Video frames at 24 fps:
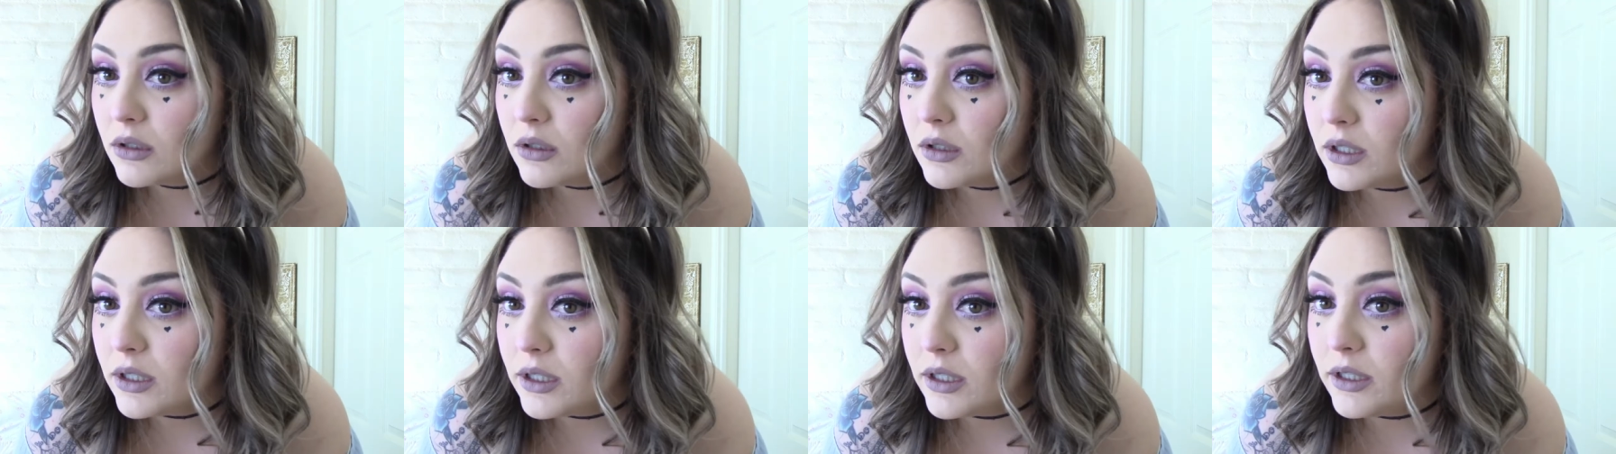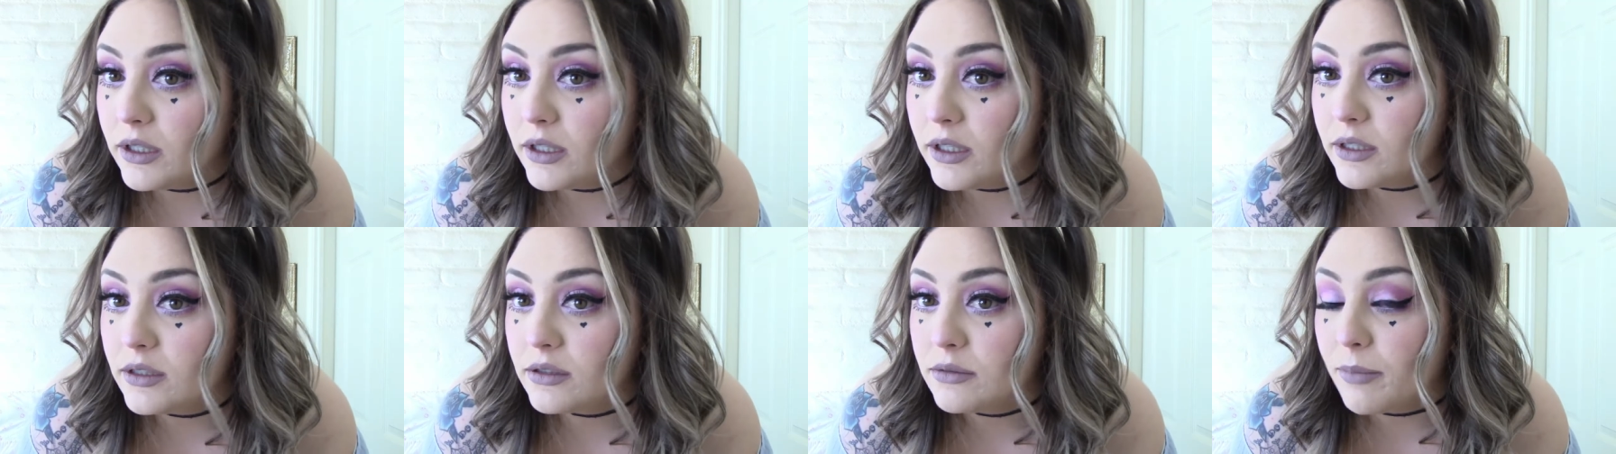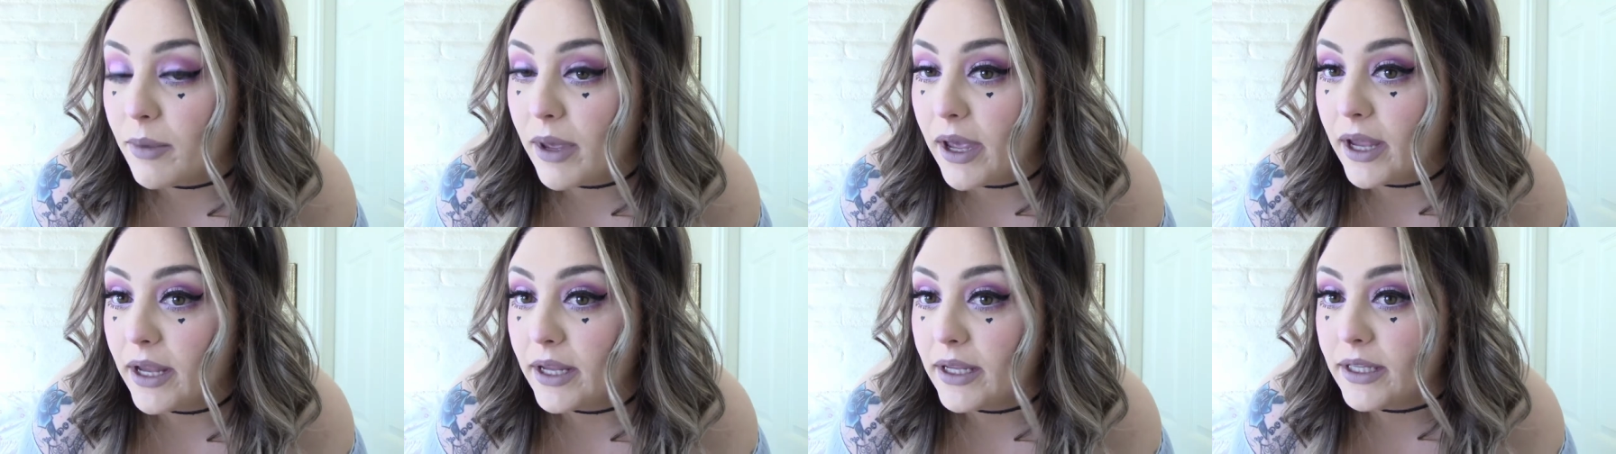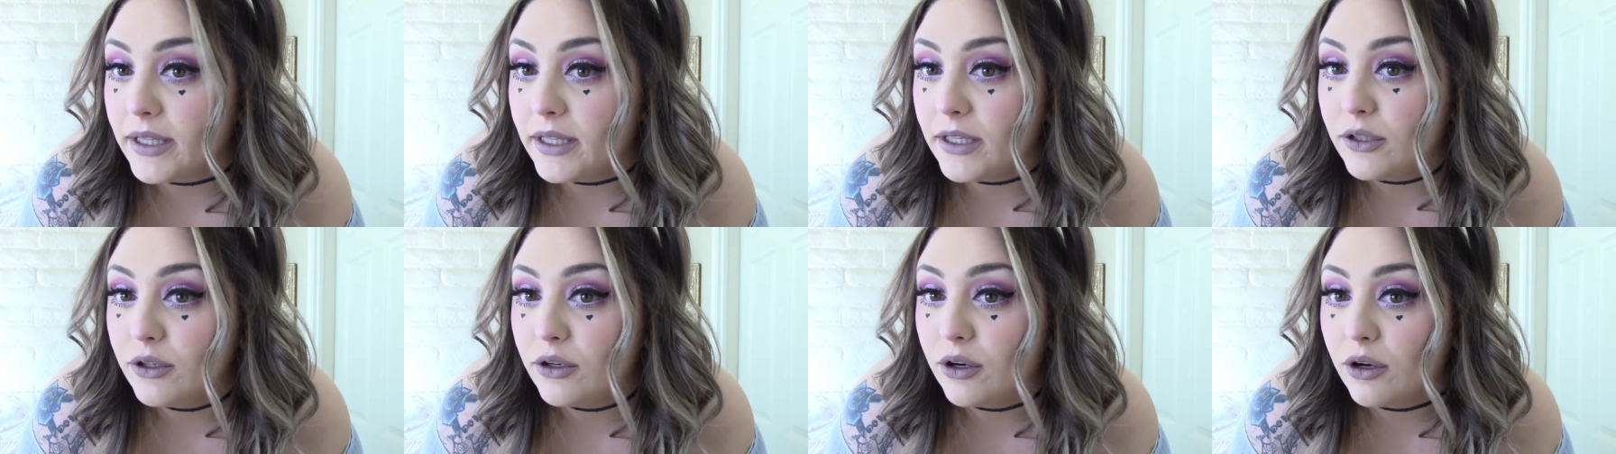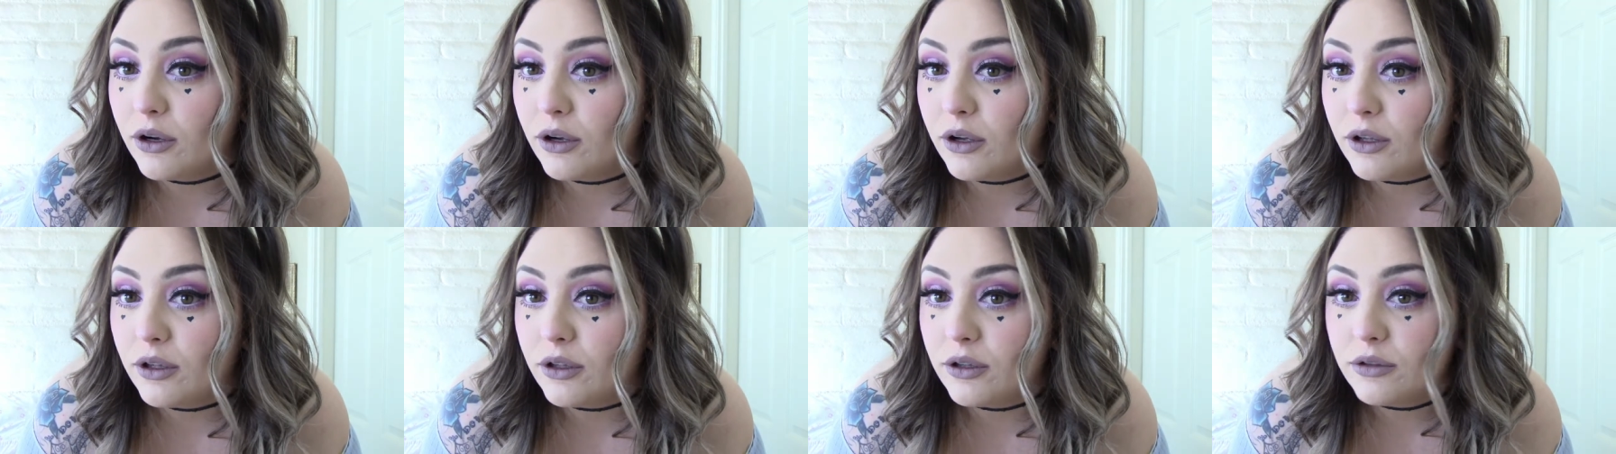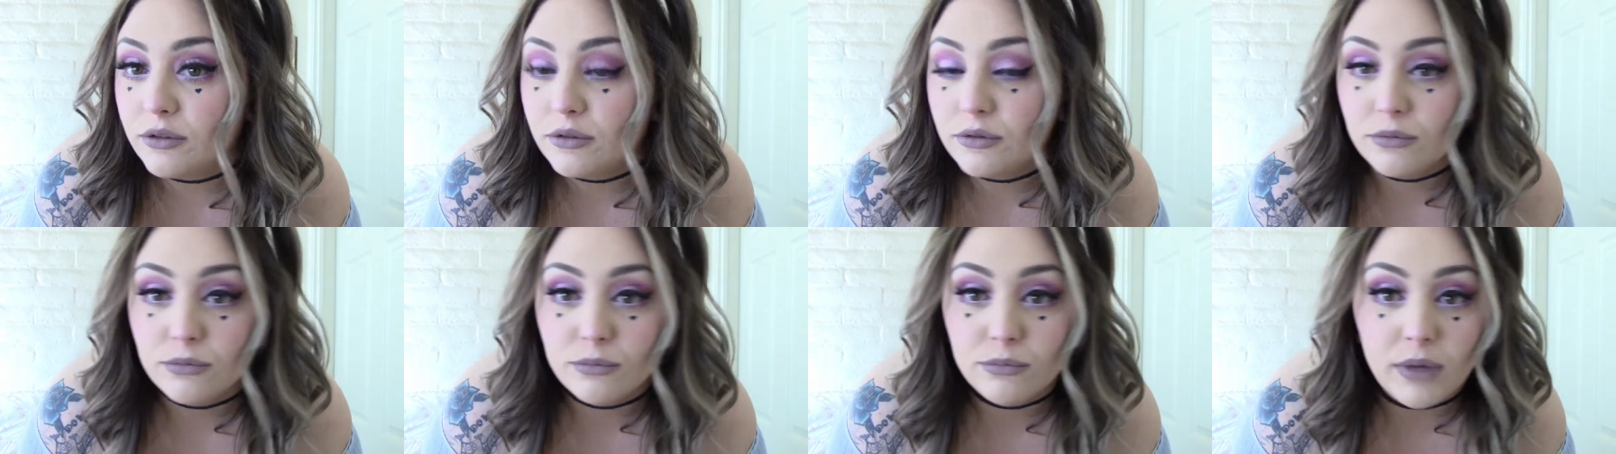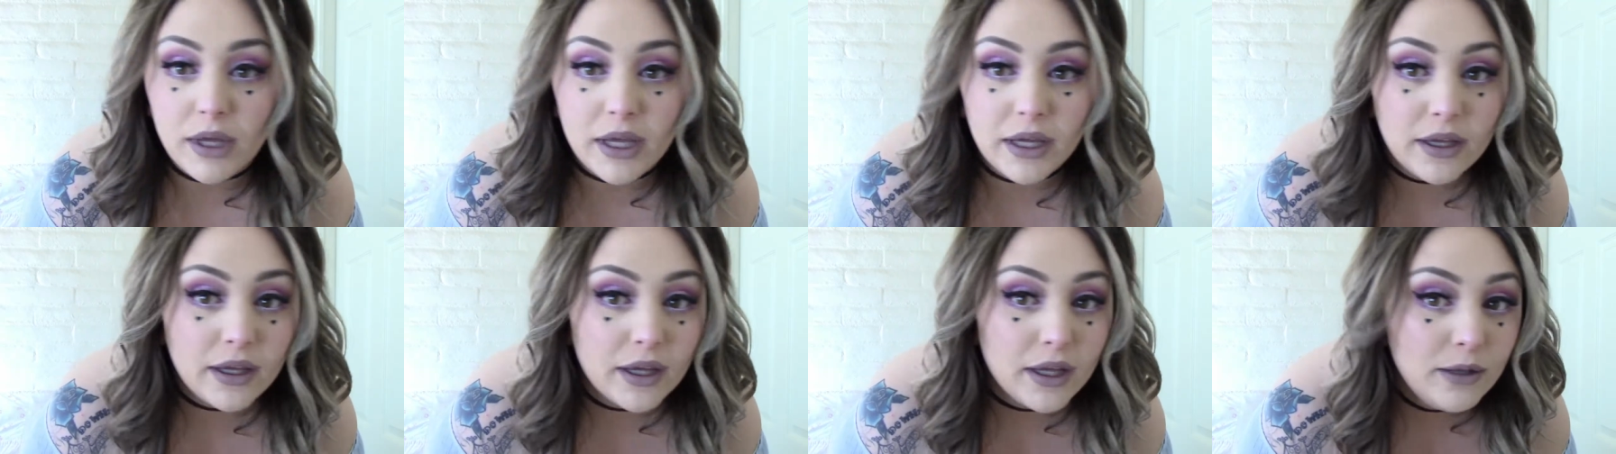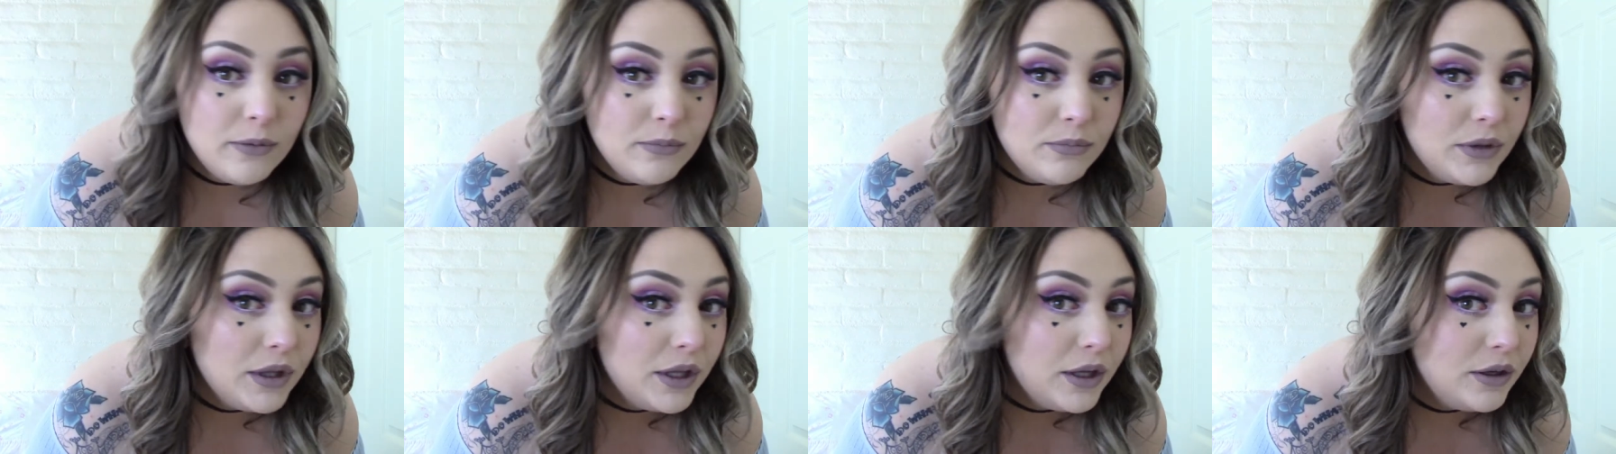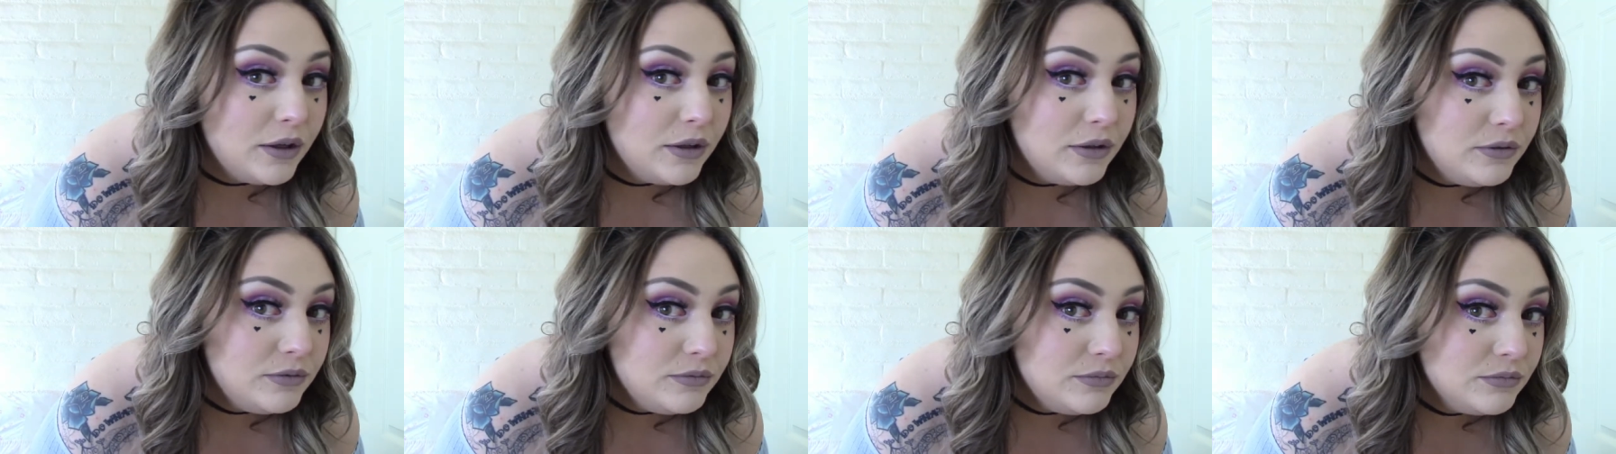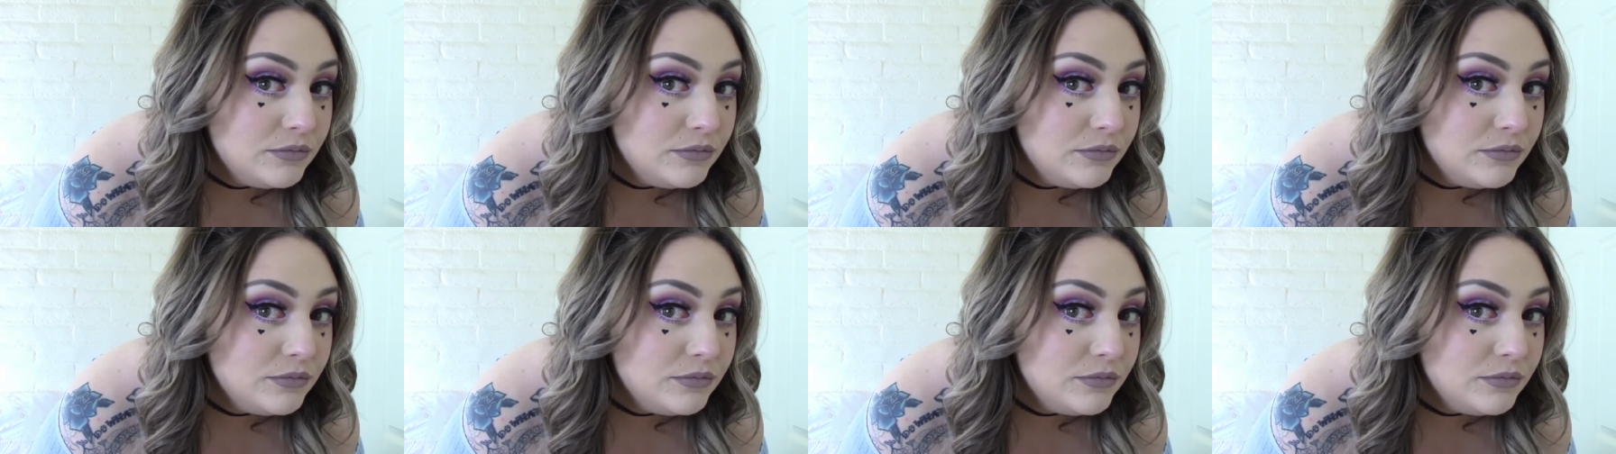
Here is my e-girl makeup though.